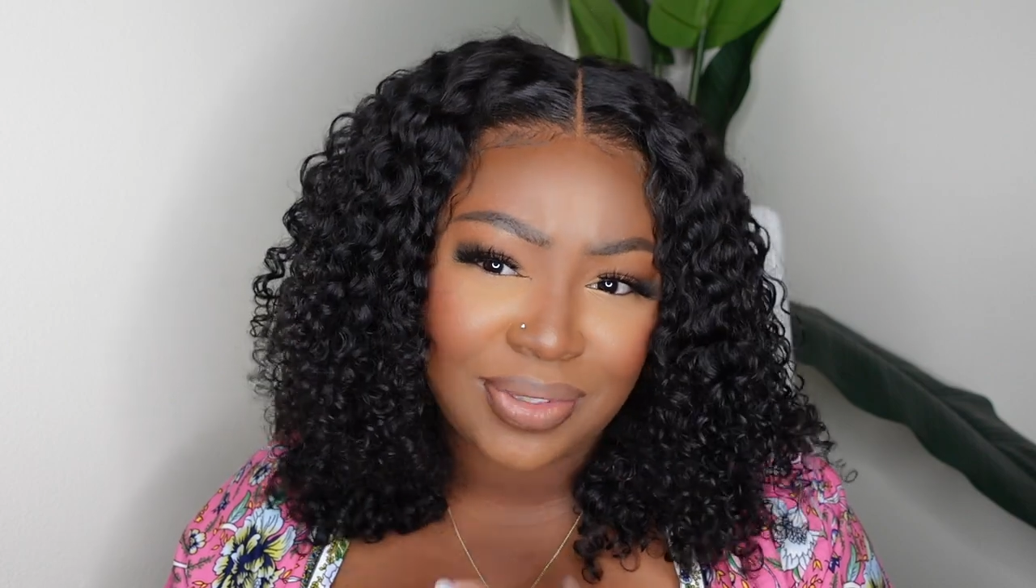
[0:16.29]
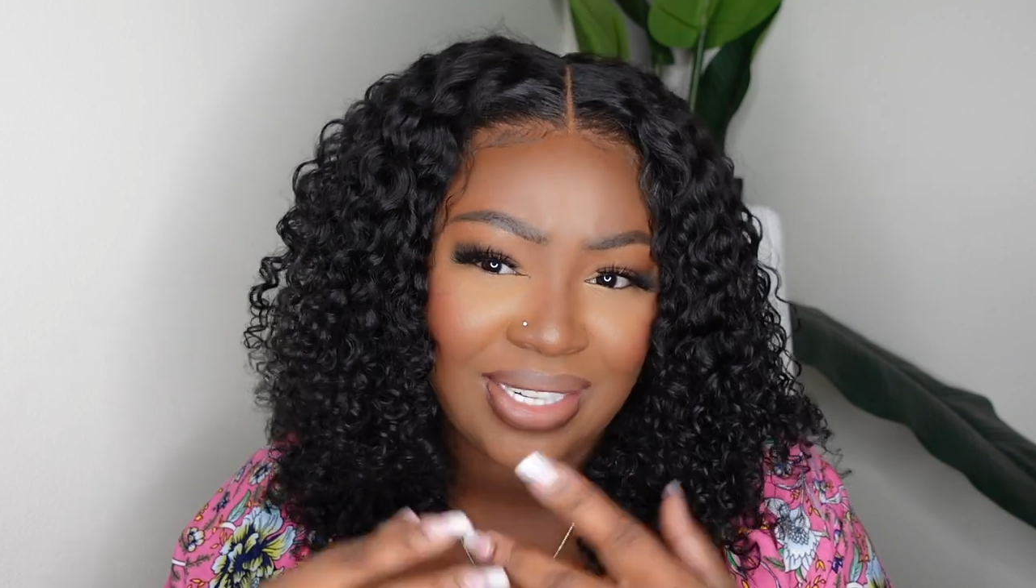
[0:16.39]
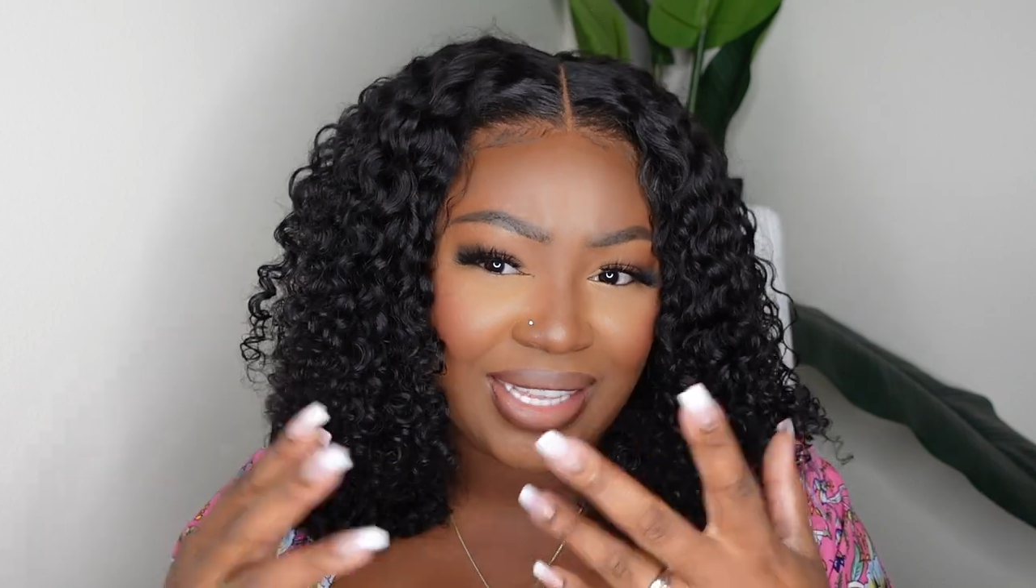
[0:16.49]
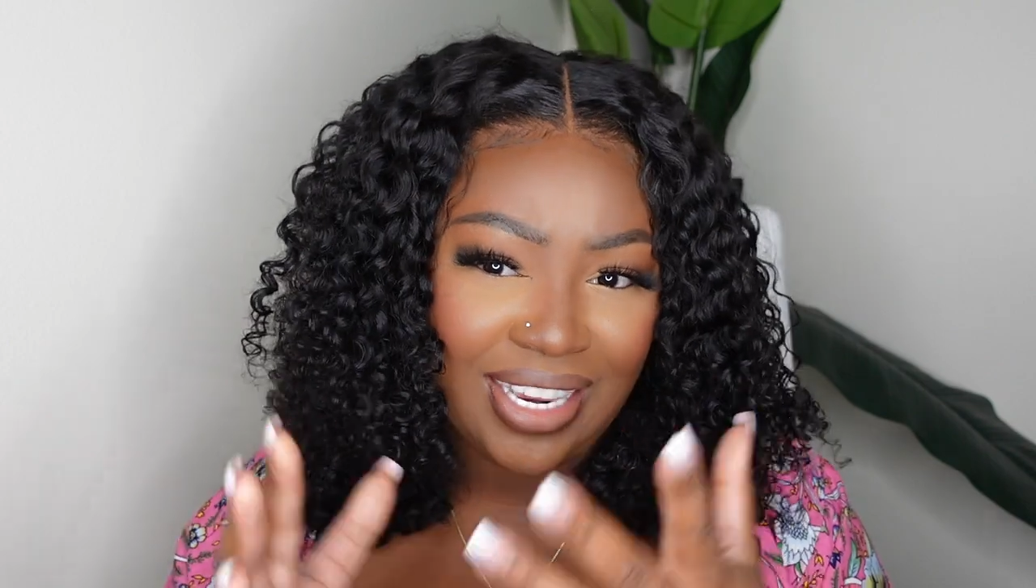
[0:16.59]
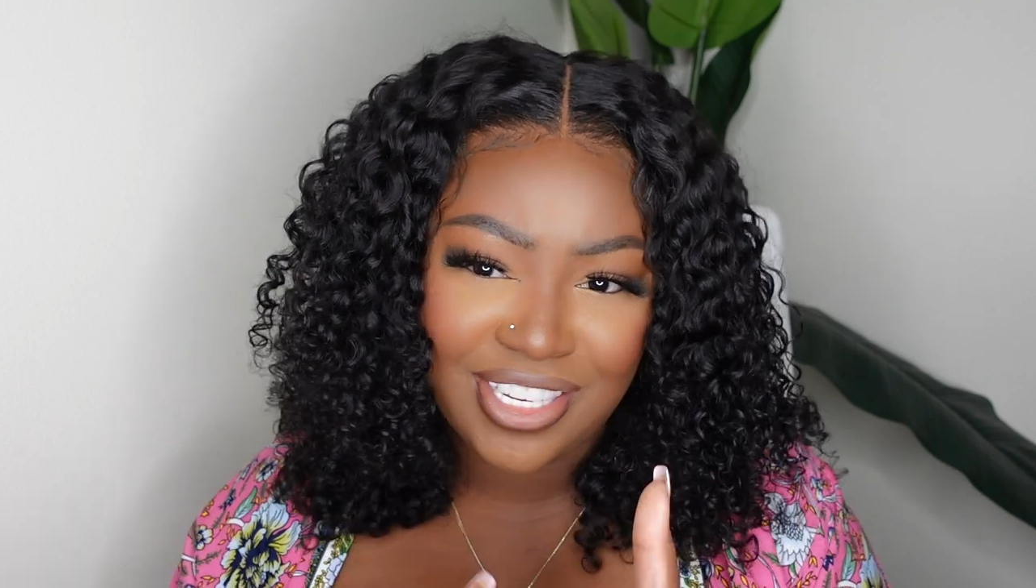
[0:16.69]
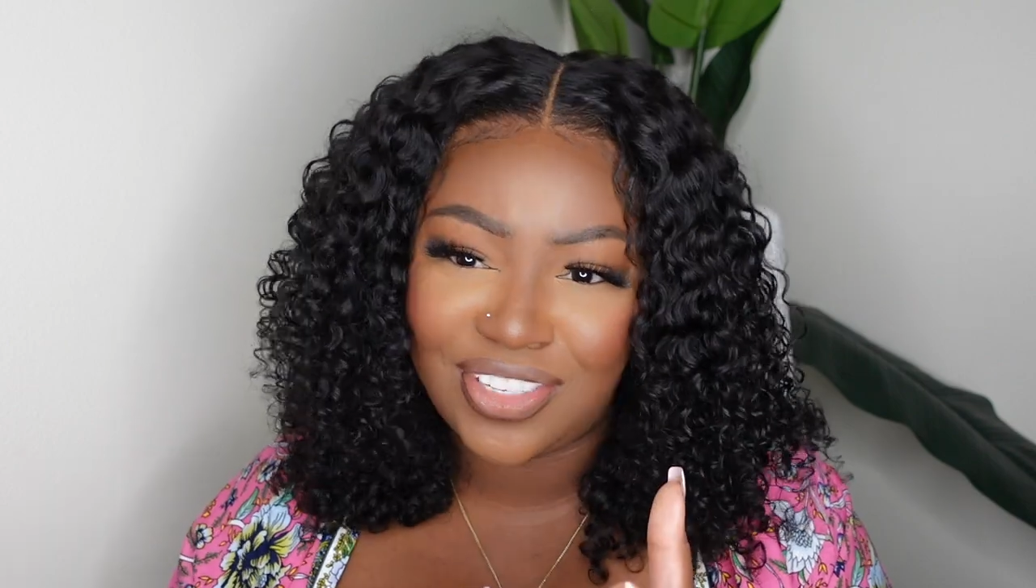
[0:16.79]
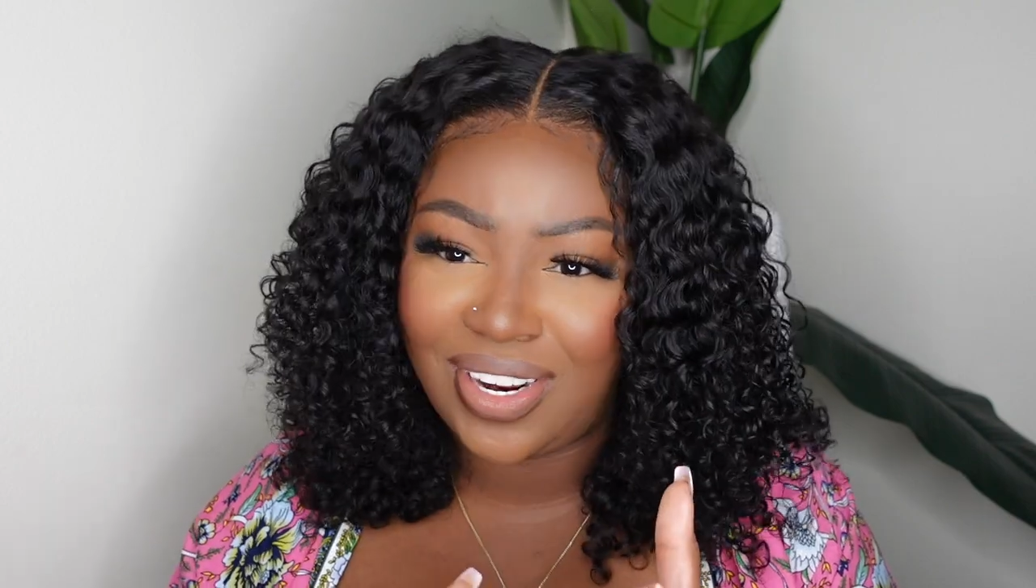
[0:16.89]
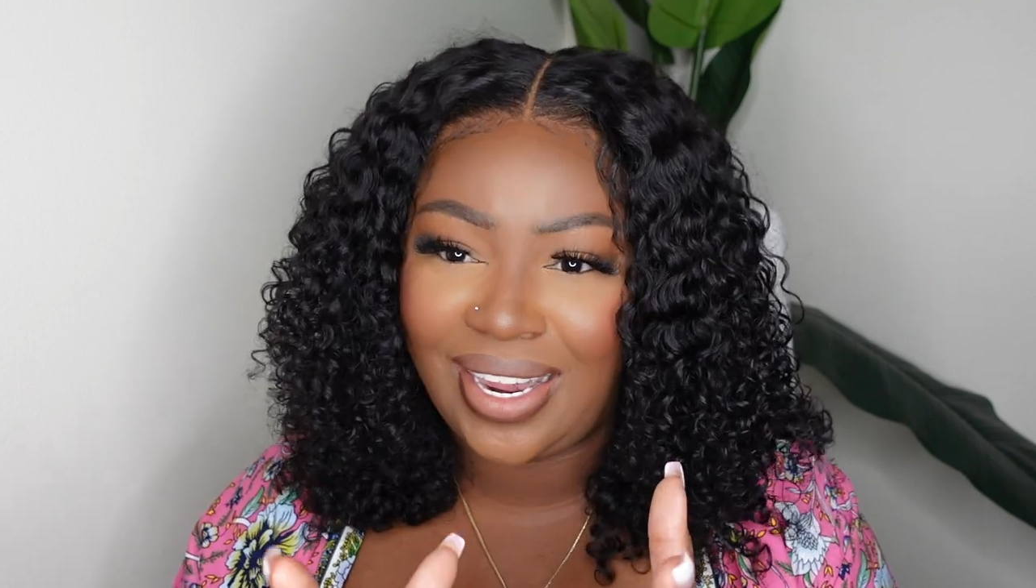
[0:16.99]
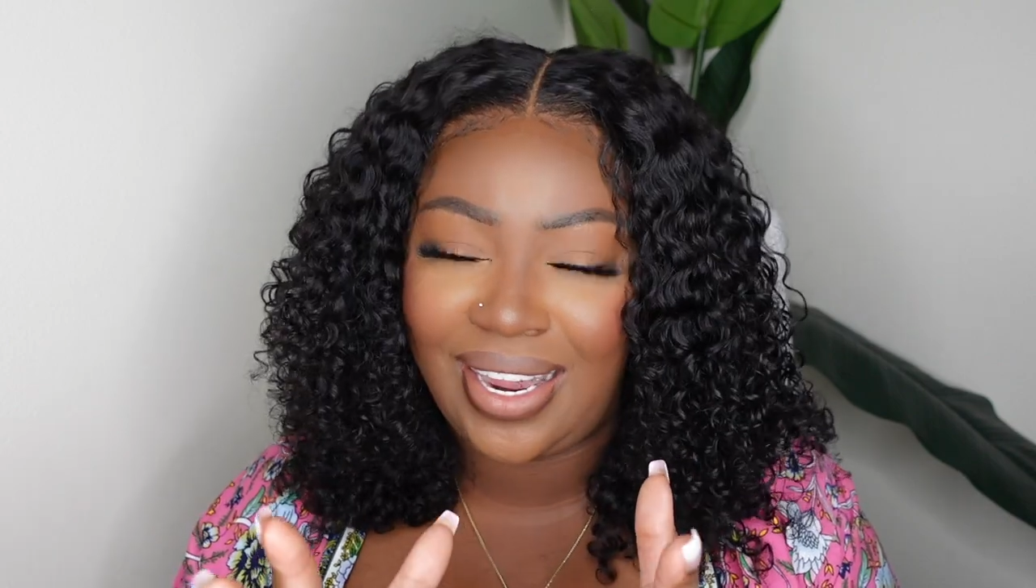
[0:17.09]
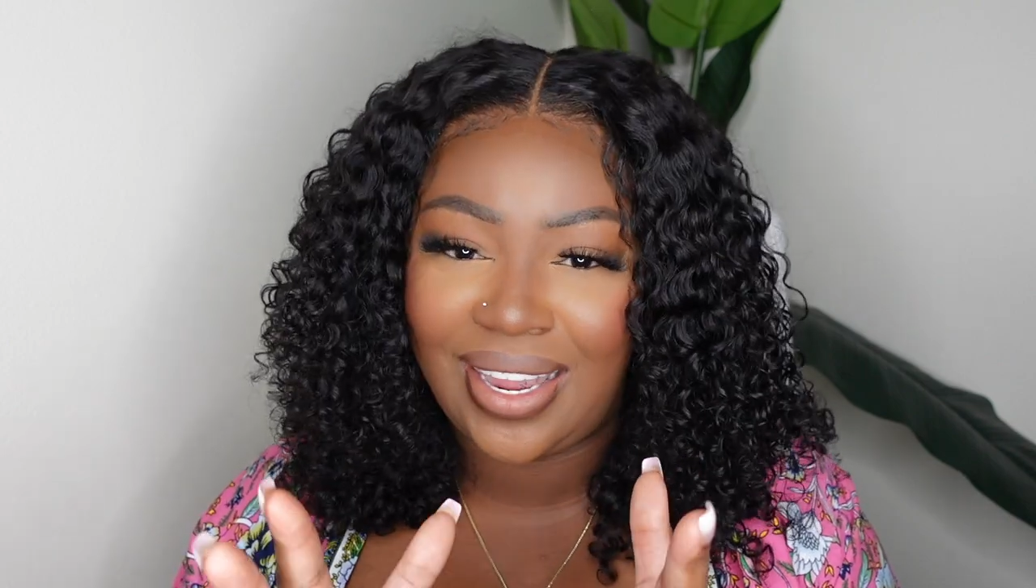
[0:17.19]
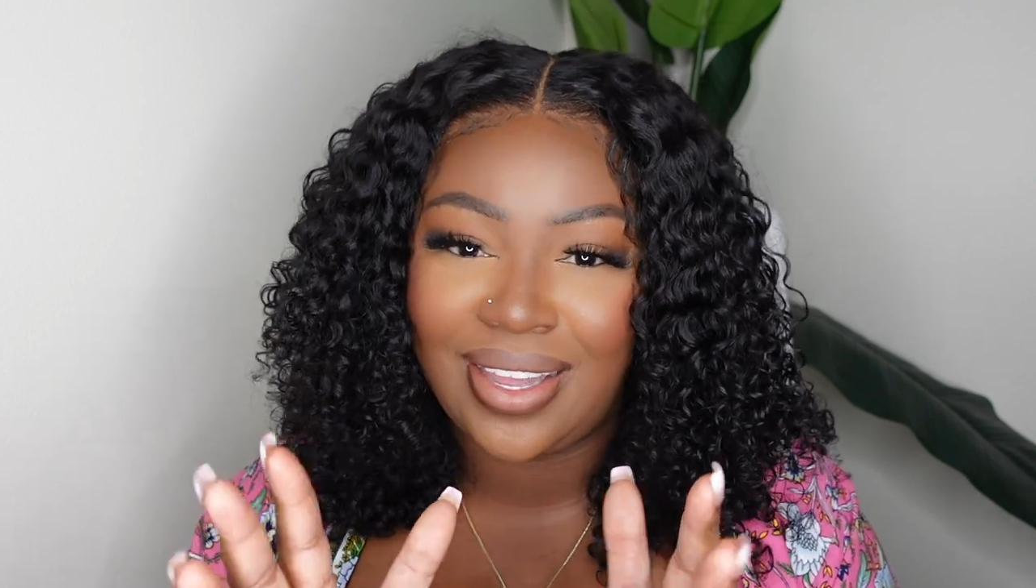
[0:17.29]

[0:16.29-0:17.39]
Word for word: We did the Easter egg